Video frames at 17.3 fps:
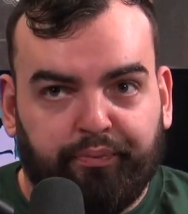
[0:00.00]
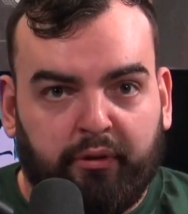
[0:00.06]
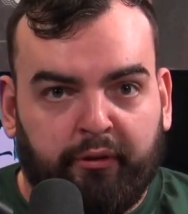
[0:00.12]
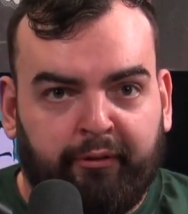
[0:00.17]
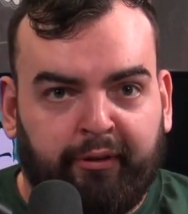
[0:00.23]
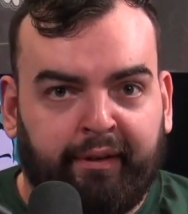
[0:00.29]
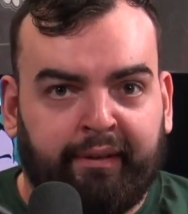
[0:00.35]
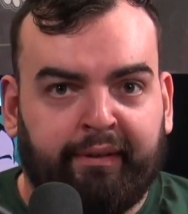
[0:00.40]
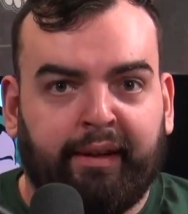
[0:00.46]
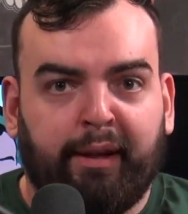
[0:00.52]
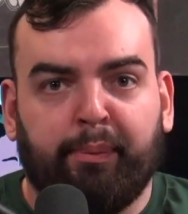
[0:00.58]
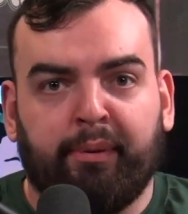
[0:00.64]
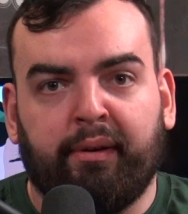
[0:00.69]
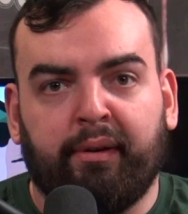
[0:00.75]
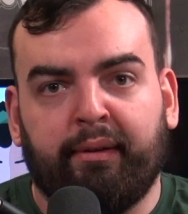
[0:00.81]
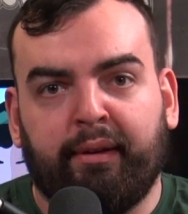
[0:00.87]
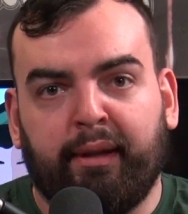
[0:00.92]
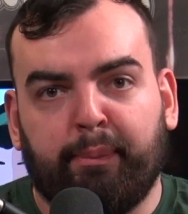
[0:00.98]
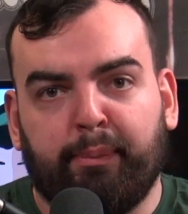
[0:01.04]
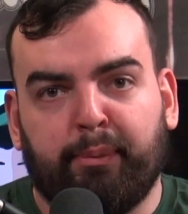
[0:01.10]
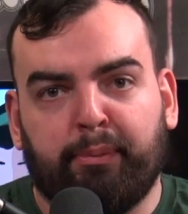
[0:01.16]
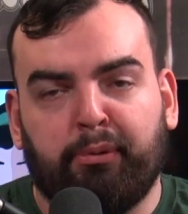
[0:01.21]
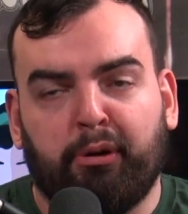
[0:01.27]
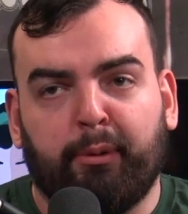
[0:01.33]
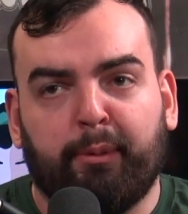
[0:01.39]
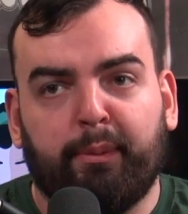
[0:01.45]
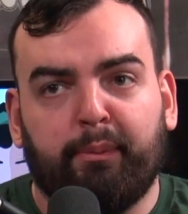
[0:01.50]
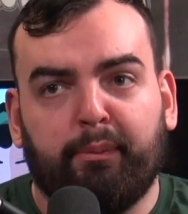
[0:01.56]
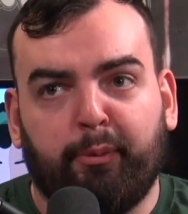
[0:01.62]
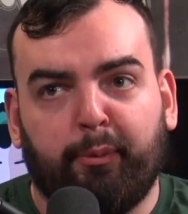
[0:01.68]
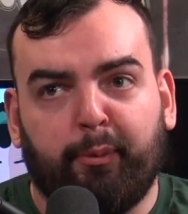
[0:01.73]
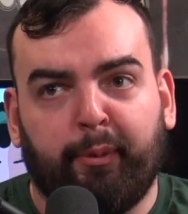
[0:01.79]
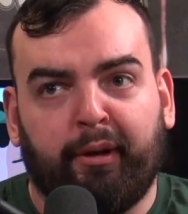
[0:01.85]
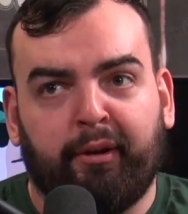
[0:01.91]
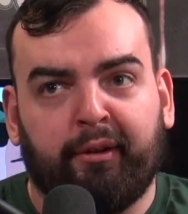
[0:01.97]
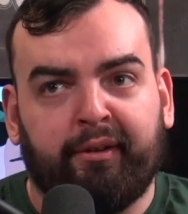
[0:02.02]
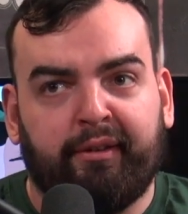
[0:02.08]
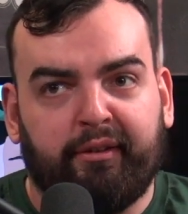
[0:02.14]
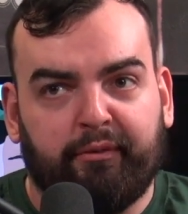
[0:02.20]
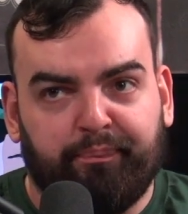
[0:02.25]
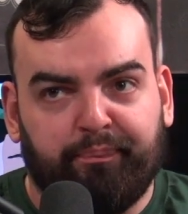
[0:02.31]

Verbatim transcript: face deeper and deeper problems because